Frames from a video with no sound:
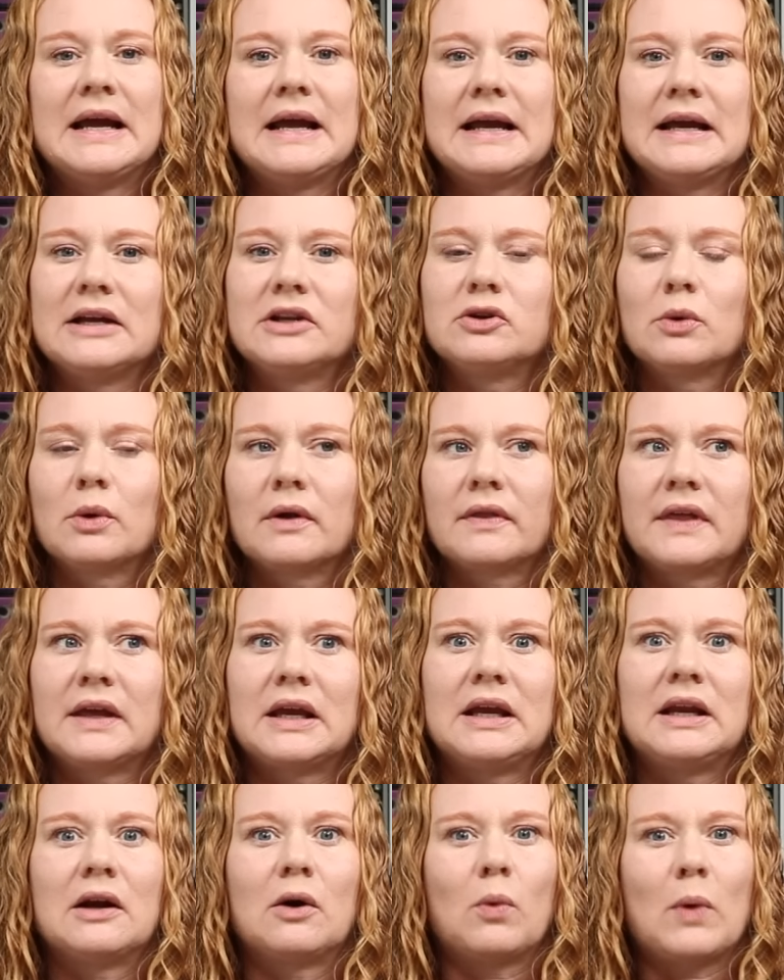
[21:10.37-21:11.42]
and you are
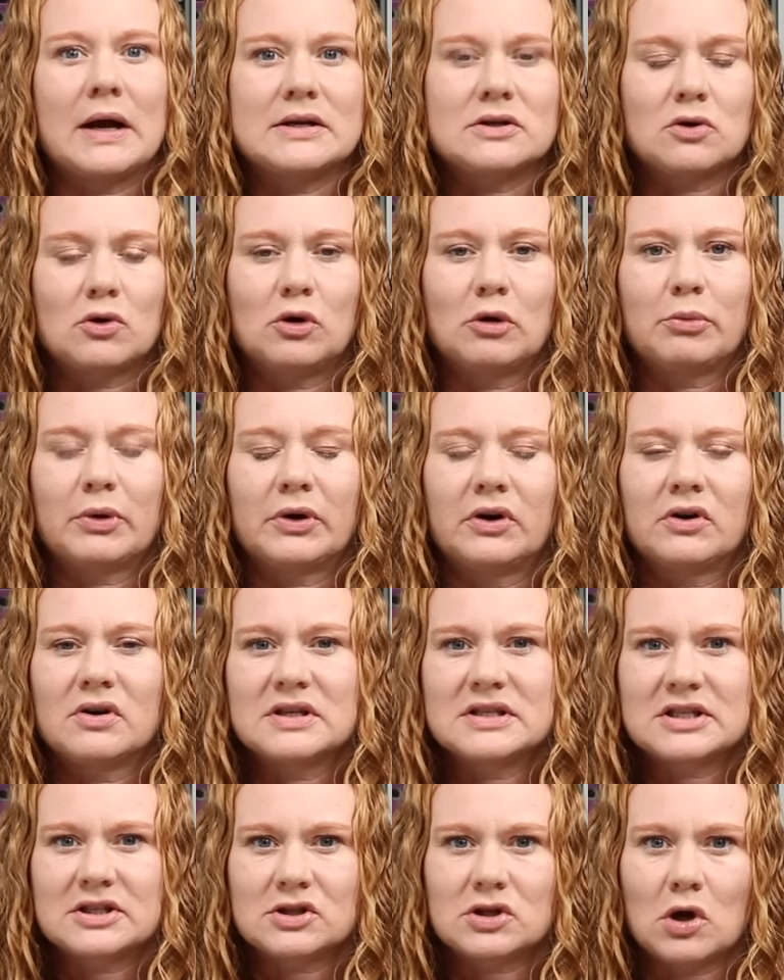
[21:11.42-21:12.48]
thinking a white toner printer
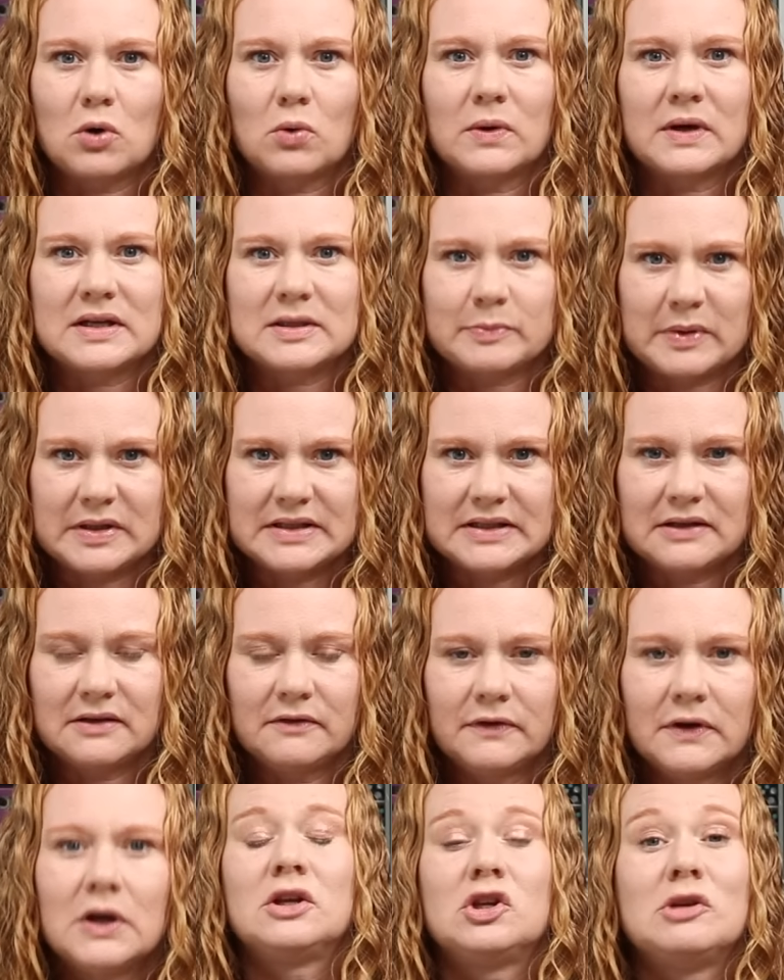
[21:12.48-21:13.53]
is so
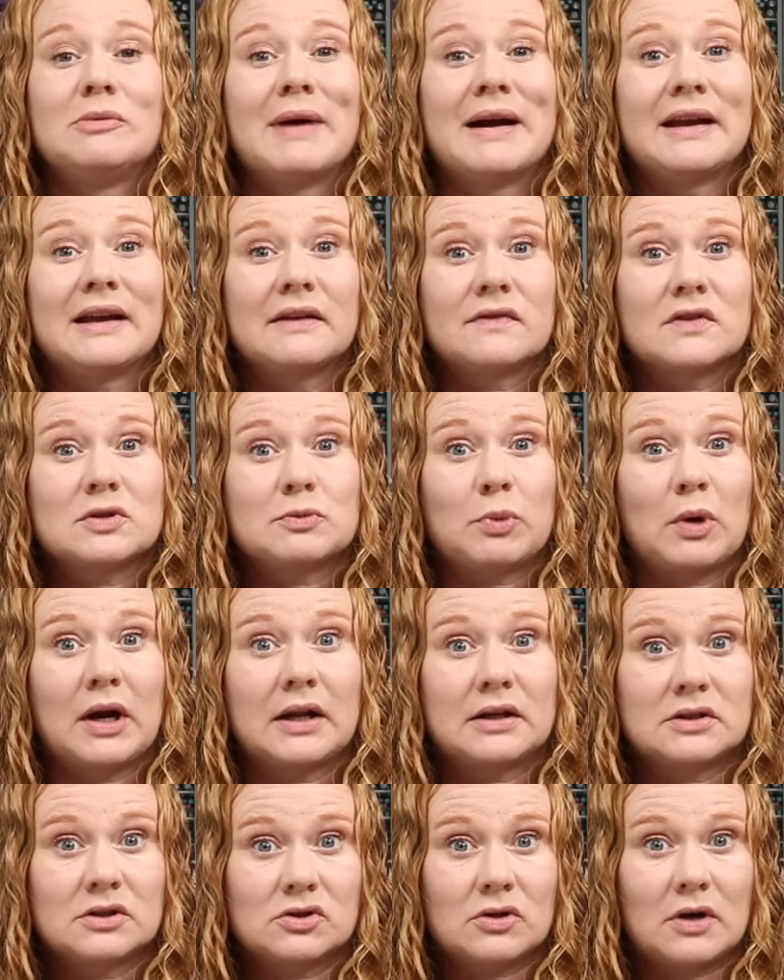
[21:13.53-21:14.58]
expensive, you might give this
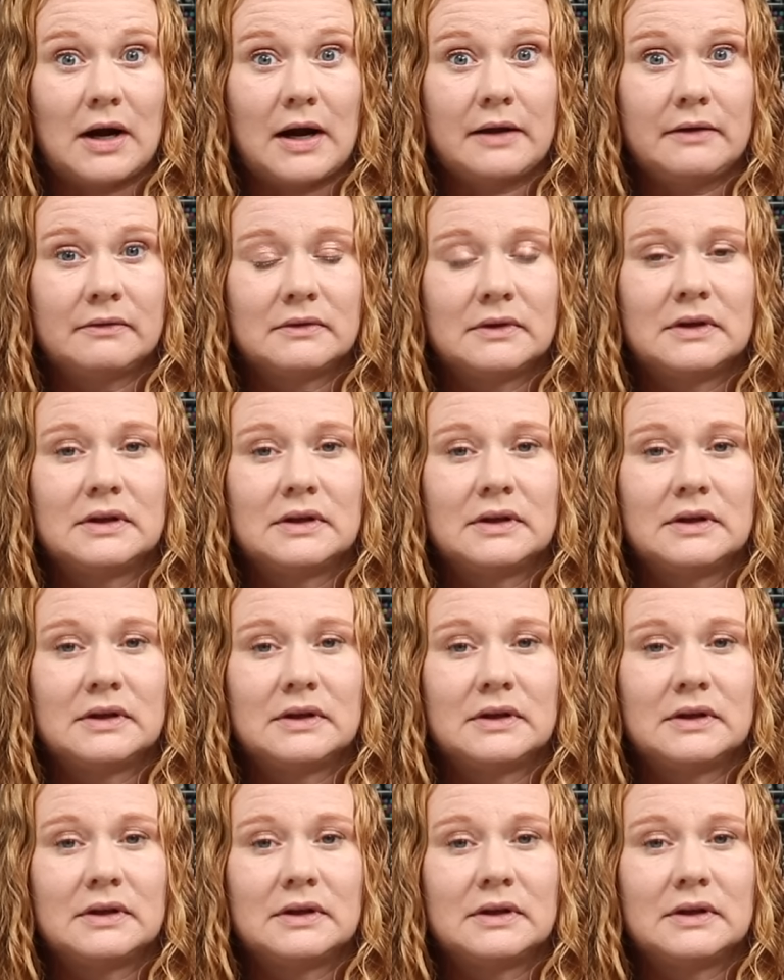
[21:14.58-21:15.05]
product a try.